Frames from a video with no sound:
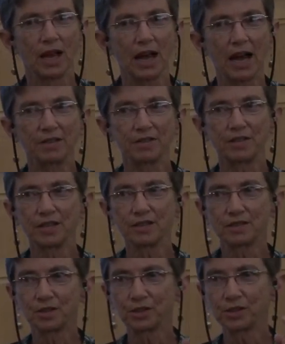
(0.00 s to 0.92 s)
I
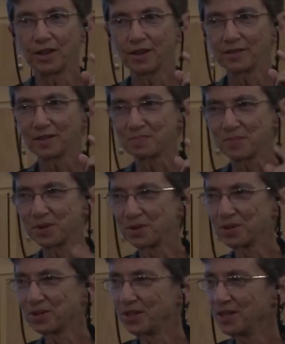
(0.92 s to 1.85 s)
think there's not a
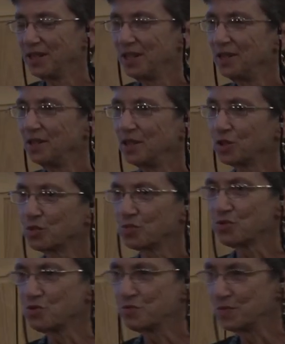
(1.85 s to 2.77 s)
person in this
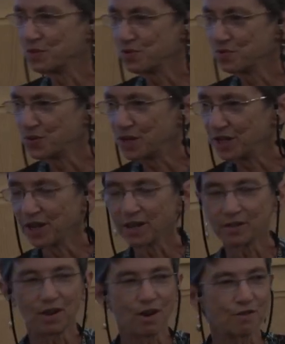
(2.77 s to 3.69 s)
room who would
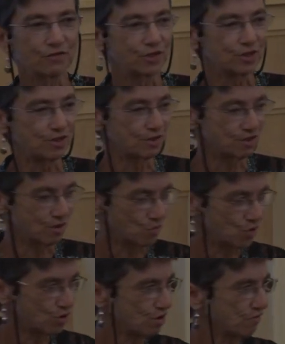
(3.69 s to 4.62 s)
not offer her a
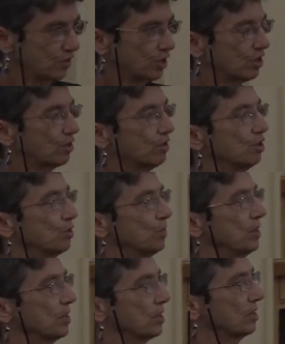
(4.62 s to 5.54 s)
word of
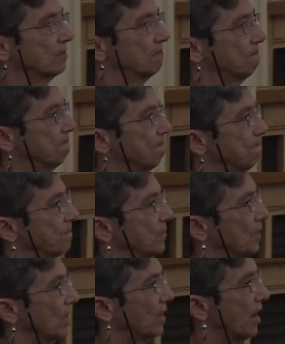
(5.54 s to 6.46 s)
encouragement, an